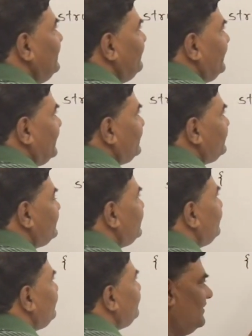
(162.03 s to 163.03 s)
infix.
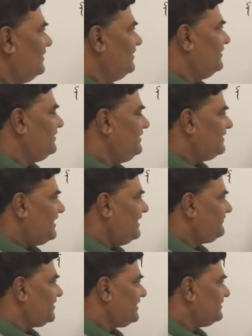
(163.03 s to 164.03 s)
Here I
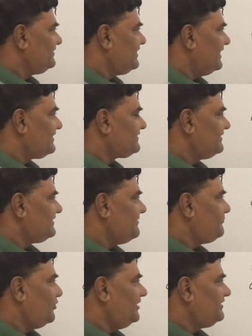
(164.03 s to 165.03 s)
have taken character
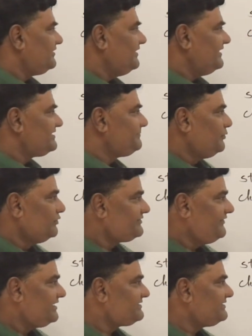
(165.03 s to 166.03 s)
type pointer, that is
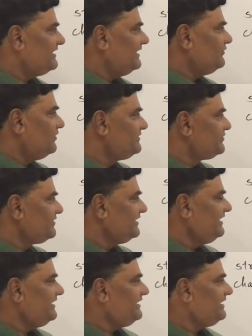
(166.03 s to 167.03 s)
postfix, and also
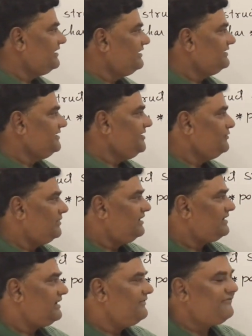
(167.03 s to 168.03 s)
creating a new
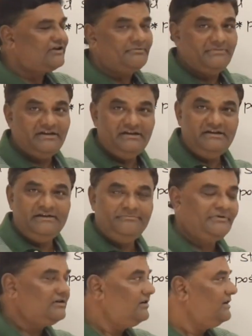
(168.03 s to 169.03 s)
array from
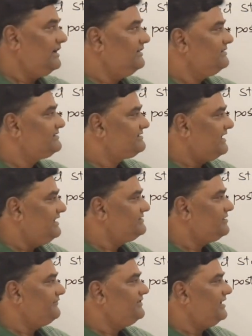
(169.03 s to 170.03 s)
heap, and size
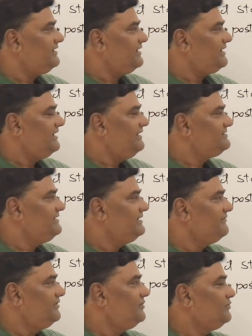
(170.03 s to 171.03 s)
of that array is
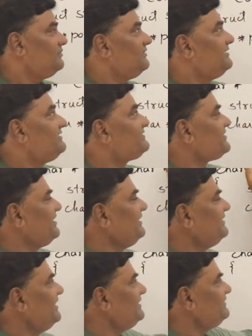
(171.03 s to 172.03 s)
equal to
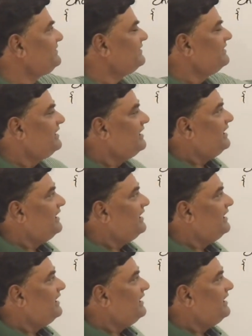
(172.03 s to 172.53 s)
string length.